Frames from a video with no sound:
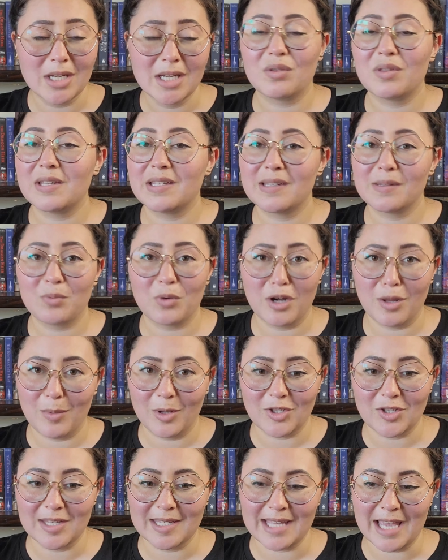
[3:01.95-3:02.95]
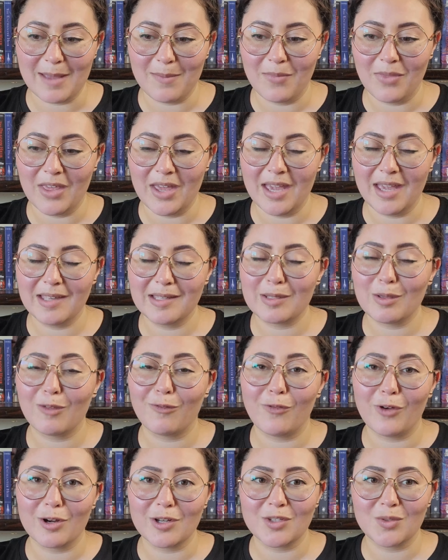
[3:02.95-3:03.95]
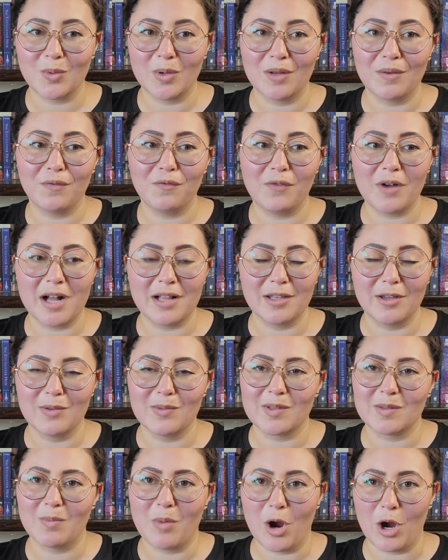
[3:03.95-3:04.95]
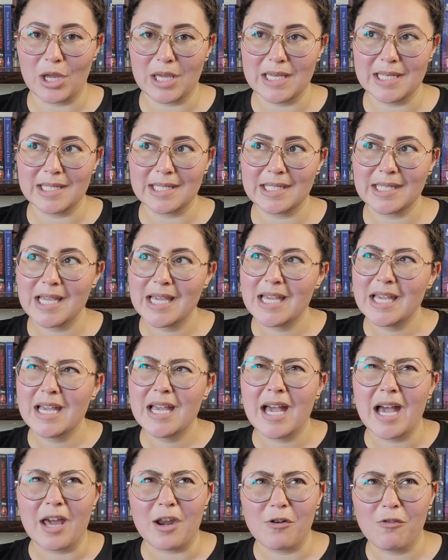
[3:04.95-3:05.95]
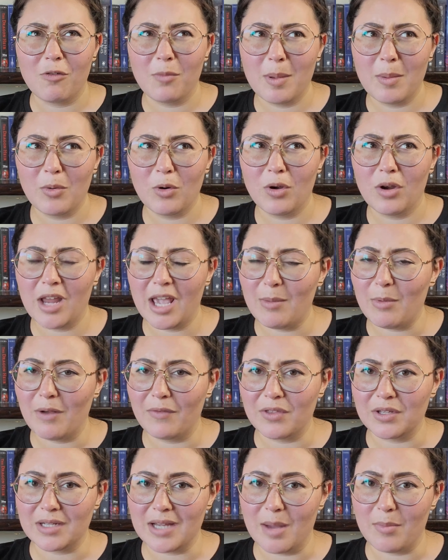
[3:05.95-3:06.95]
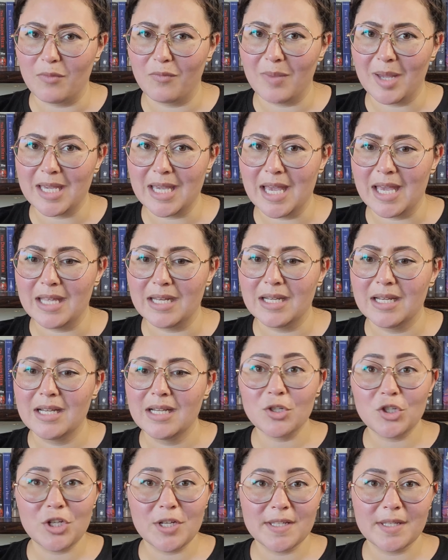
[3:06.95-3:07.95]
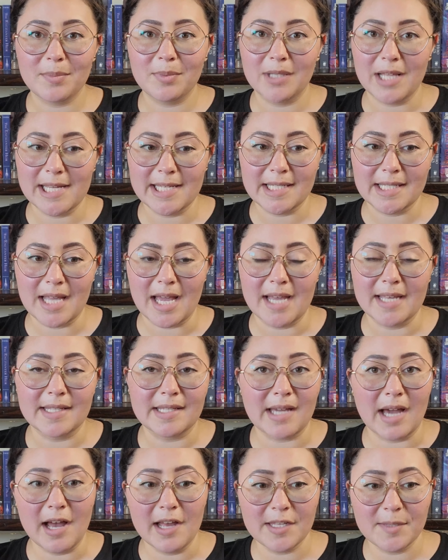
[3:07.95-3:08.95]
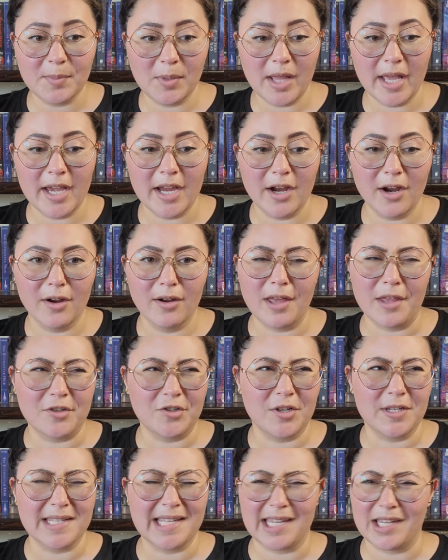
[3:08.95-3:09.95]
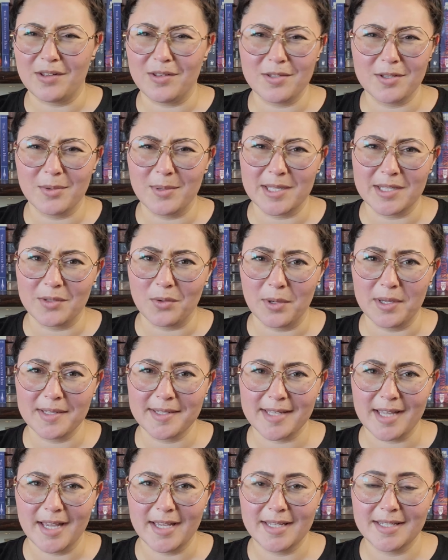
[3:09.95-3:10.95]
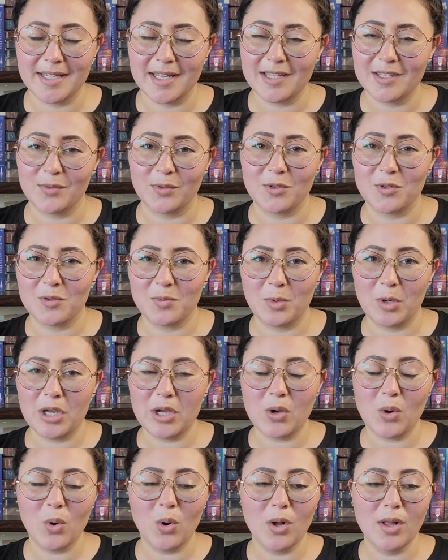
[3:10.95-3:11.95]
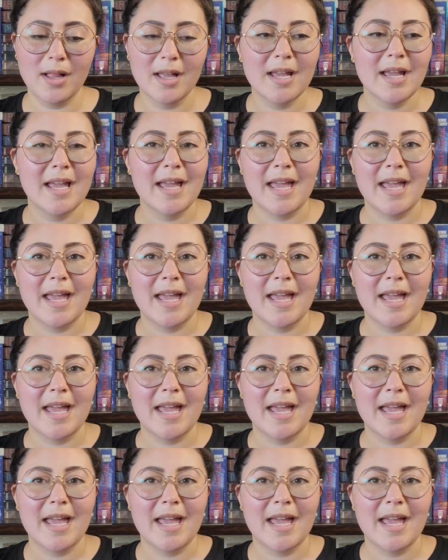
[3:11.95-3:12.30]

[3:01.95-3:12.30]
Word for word: So this is pretty much the same thing. So the first one follows Marcus. I don't remember her name off the top of my head, but she's a plus size cosplayer and she's like also a soil scientist, which was pretty cool.